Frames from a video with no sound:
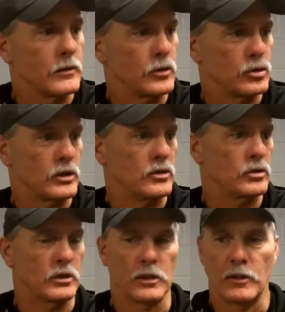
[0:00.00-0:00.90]
this
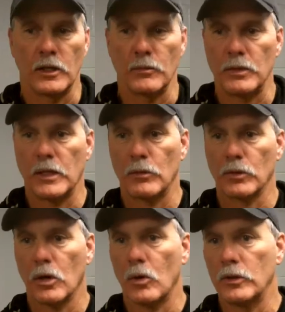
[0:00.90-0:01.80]
season, and being able to
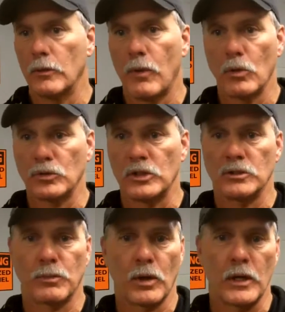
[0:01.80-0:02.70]
go into
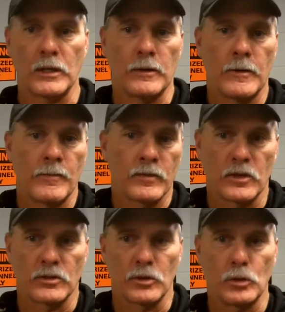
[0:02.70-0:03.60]
postseason play
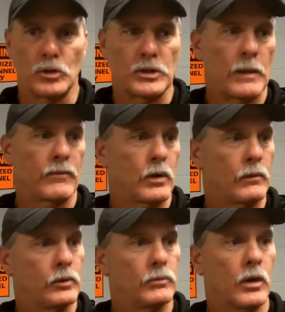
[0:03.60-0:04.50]
is a huge step for our
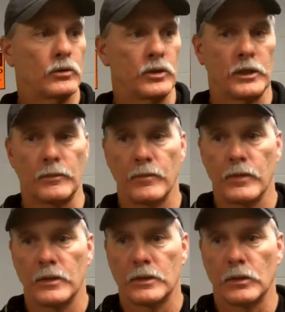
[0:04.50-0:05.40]
football team.
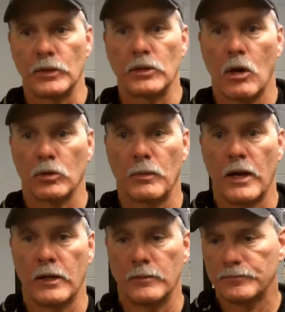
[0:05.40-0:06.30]
And we talked
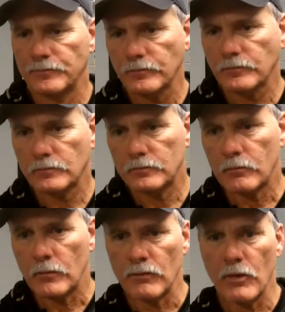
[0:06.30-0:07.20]
about it
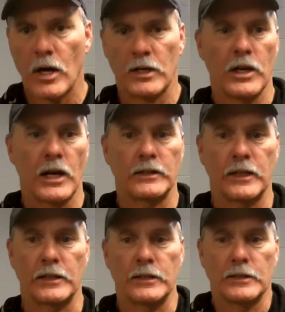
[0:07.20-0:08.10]
Friday night,
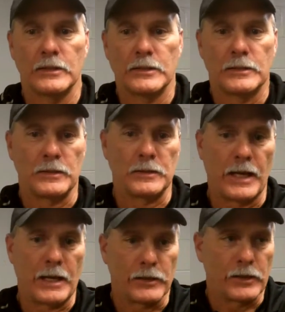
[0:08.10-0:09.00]
that the
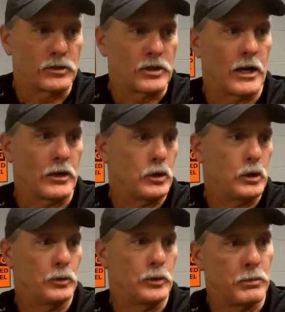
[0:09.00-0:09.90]
game against
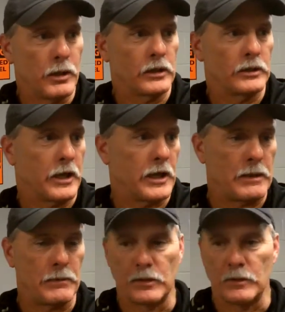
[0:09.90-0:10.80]
IU and the bucket
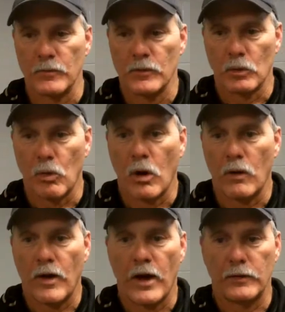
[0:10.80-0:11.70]
game and
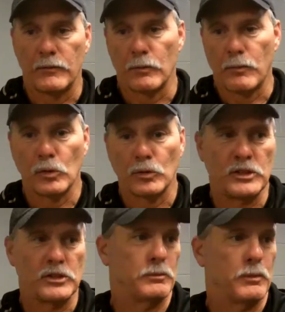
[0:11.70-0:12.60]
qualifying for
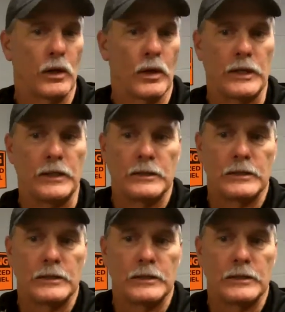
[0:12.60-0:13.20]
postseason play,